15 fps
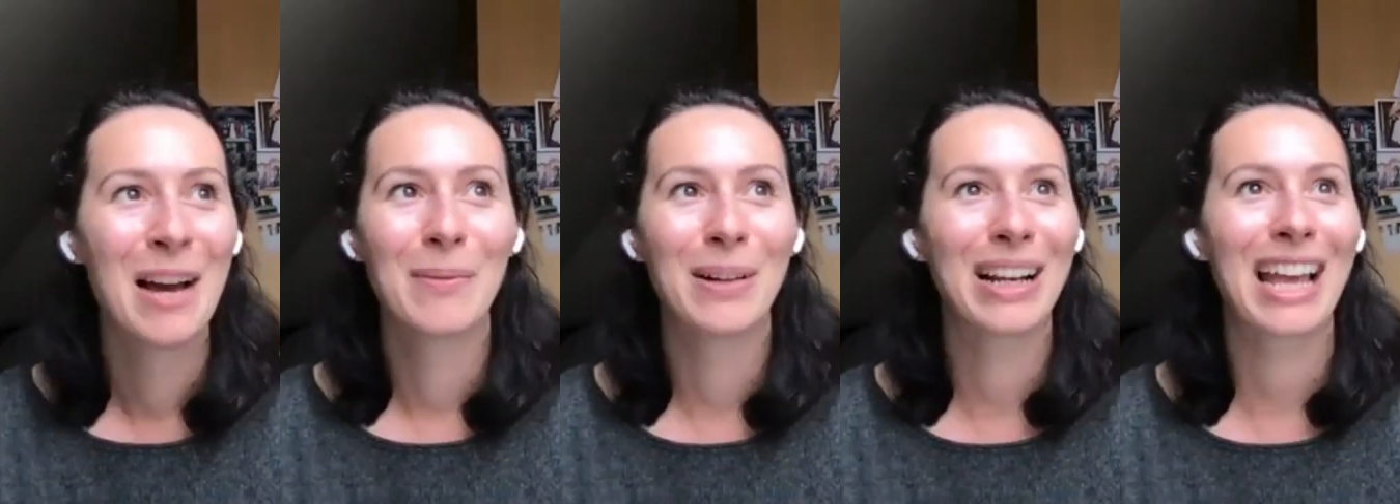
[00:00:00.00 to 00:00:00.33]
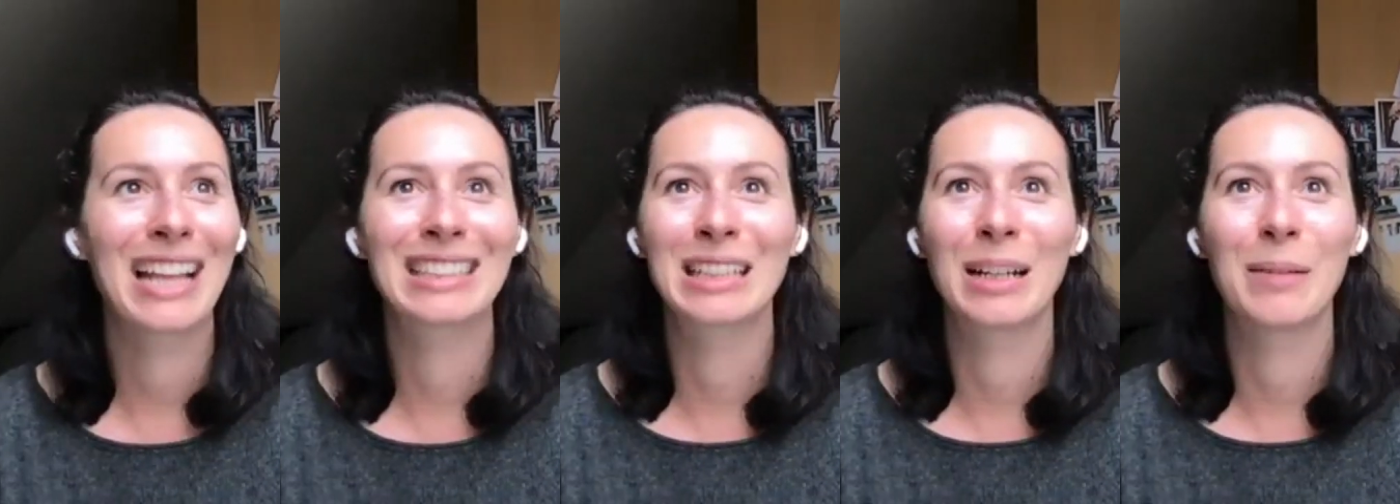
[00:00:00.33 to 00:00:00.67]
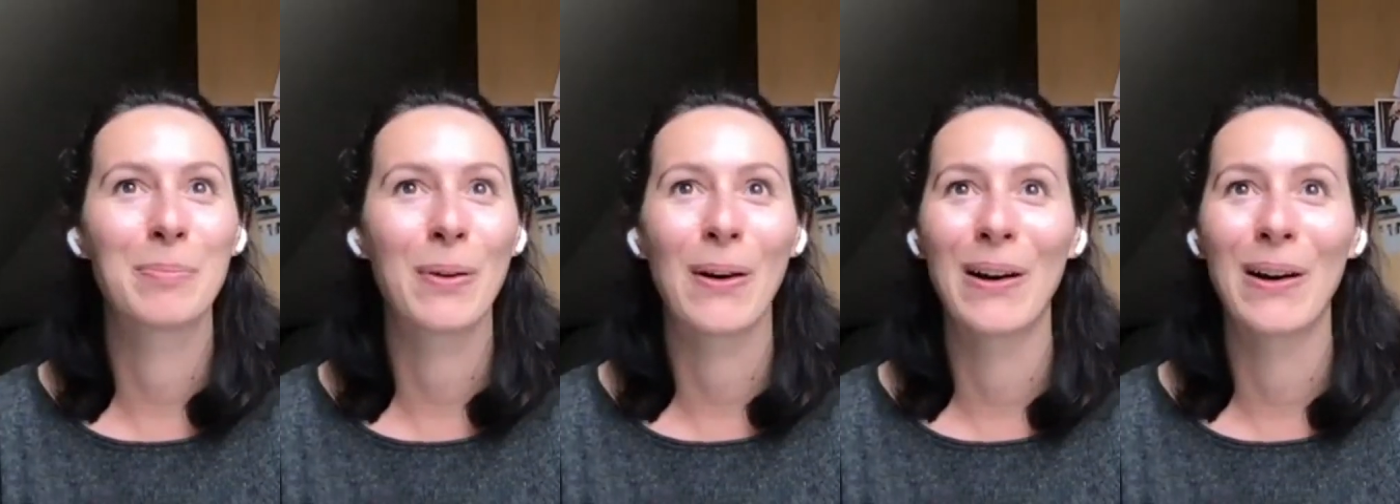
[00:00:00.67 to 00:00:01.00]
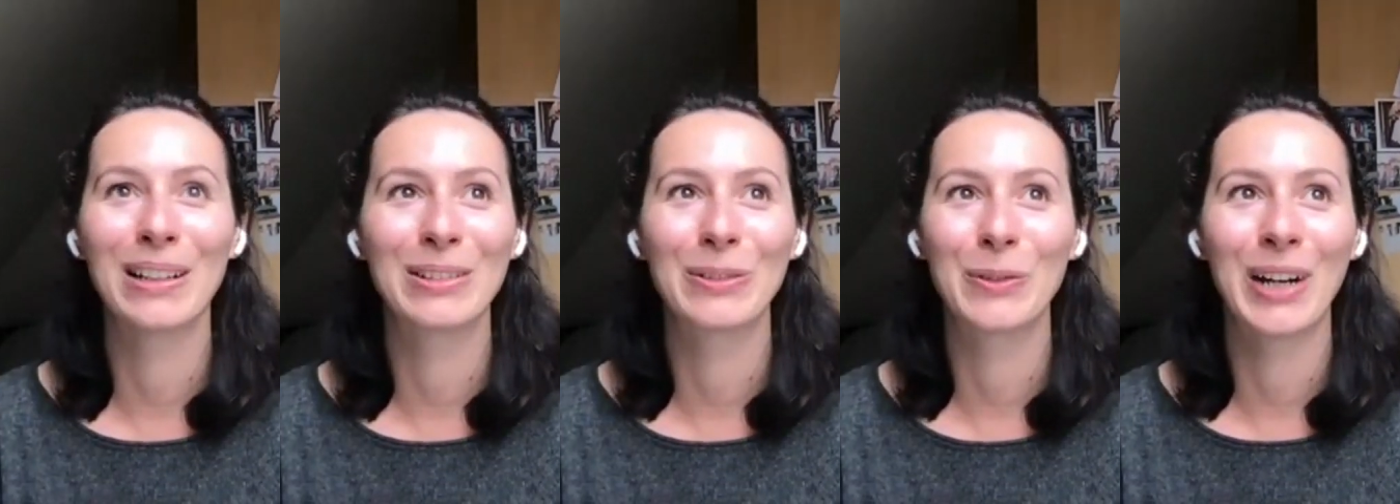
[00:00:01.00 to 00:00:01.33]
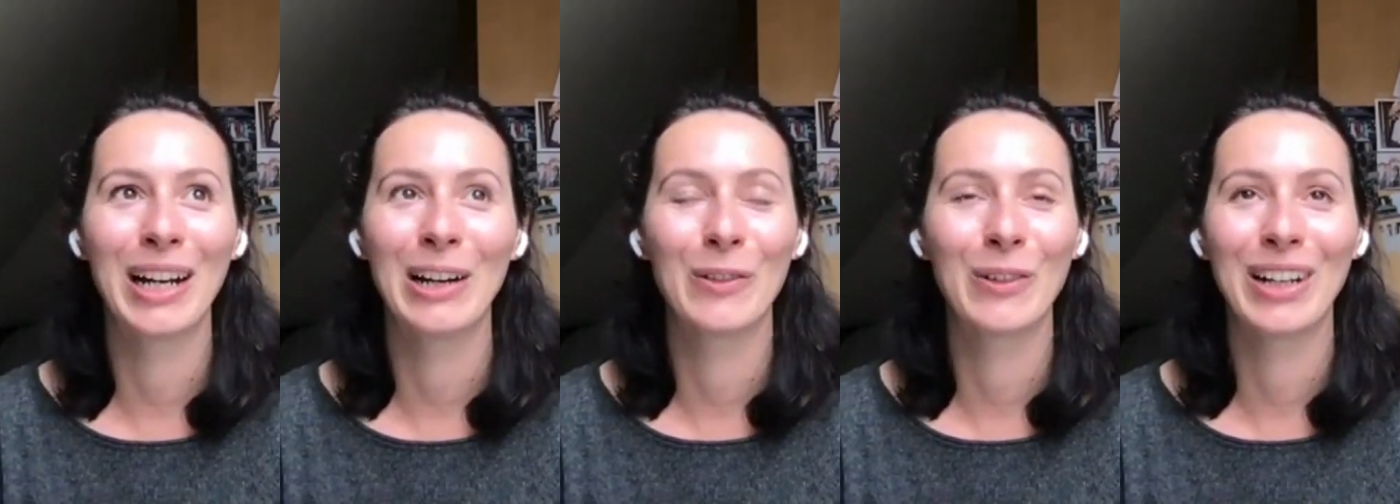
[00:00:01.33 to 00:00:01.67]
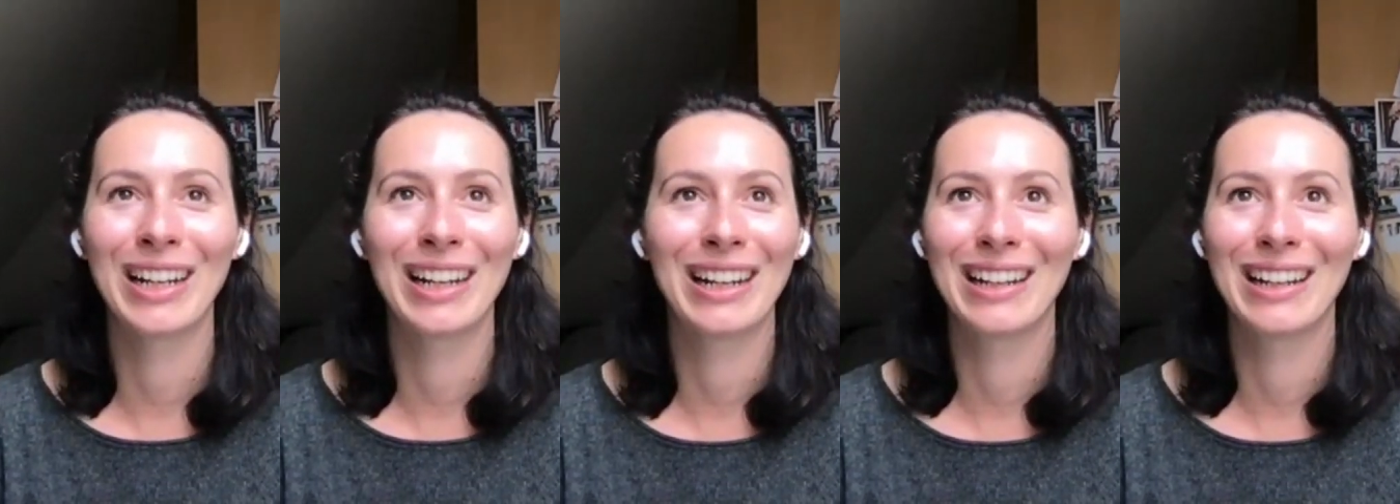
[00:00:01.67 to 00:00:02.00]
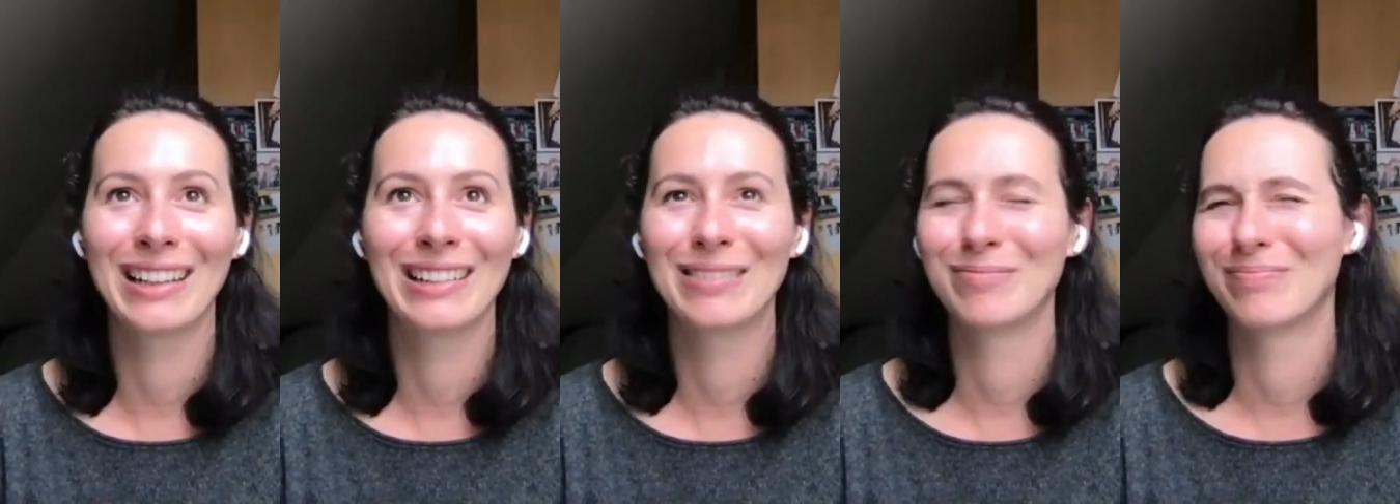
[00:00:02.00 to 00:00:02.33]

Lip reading: but at some point we